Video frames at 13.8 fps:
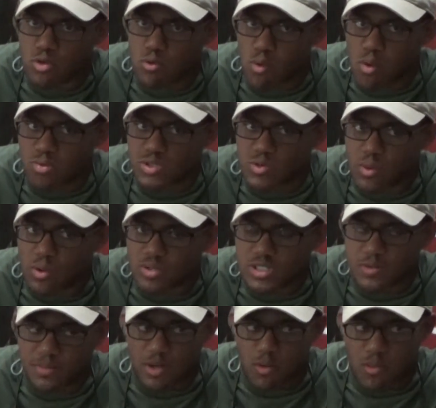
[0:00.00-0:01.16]
Rosenwald
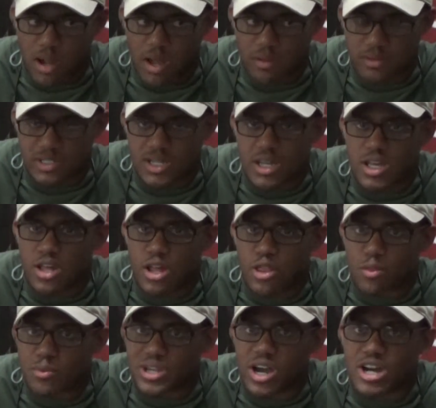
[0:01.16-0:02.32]
spent around
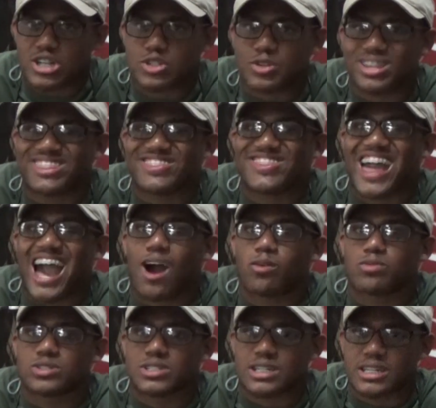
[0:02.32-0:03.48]

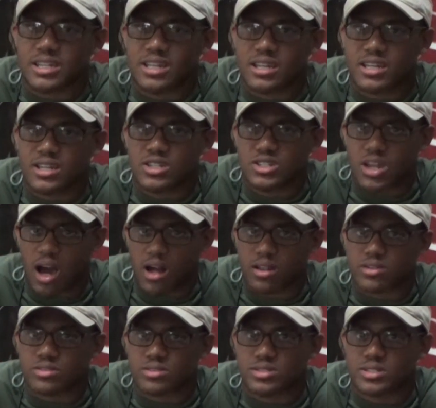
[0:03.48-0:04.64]

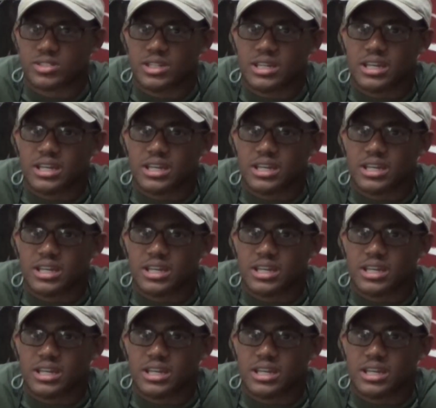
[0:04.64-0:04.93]
$300,000